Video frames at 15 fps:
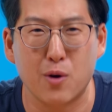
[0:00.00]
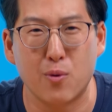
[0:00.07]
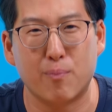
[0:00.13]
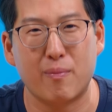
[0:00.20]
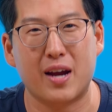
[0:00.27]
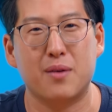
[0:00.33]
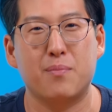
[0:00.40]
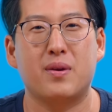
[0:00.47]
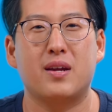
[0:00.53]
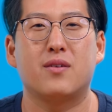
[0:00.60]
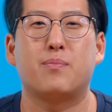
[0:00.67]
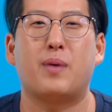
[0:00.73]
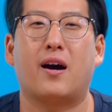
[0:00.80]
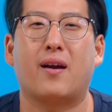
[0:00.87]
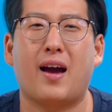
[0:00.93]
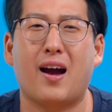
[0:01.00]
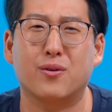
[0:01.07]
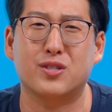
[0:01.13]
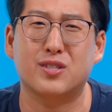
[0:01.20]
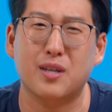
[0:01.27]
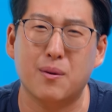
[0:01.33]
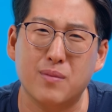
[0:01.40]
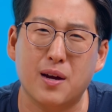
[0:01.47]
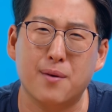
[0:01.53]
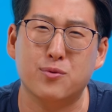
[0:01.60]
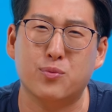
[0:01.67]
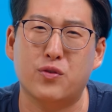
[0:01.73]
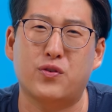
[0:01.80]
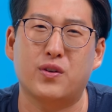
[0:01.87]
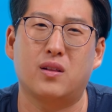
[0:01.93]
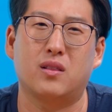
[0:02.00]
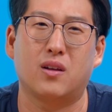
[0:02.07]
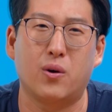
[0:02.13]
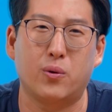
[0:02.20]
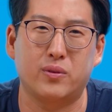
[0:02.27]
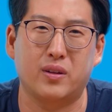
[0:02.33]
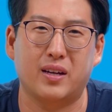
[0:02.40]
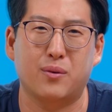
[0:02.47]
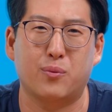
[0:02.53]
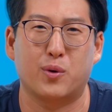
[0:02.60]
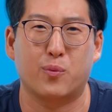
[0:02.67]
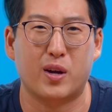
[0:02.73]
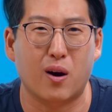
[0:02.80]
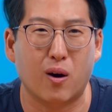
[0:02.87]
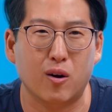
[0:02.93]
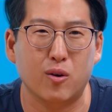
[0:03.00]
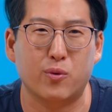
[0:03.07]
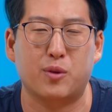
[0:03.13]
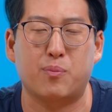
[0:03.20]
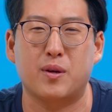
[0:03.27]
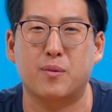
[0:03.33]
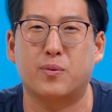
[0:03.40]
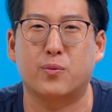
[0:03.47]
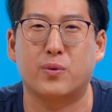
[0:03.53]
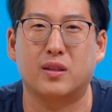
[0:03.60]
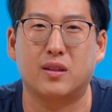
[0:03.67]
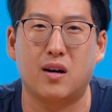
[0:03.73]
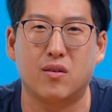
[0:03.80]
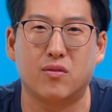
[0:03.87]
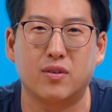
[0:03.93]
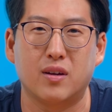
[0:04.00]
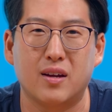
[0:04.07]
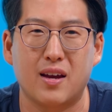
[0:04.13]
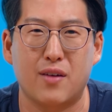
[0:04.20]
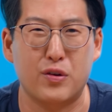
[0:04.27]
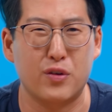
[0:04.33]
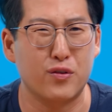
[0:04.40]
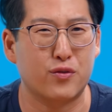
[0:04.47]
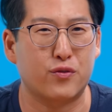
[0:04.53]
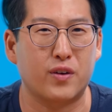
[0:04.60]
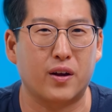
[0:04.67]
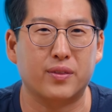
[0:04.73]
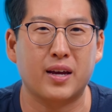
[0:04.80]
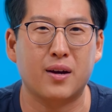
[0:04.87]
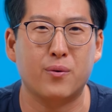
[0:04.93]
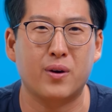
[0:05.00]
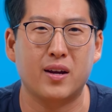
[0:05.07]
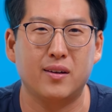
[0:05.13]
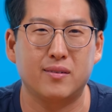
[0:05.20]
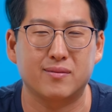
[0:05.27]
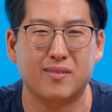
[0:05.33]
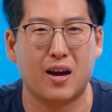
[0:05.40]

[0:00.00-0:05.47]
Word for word: You reminded me about how sometimes we feel lonely when we aren't with people we love. Have you ever felt that way?